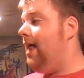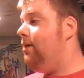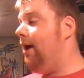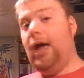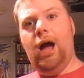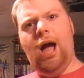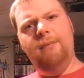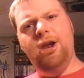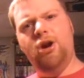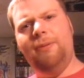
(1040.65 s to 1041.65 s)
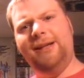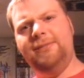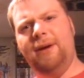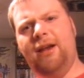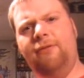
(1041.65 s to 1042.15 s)
Anyway, I'm gonna go play
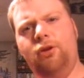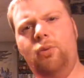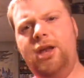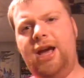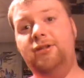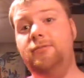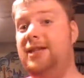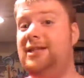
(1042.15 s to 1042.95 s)
some Battlefield 1 now.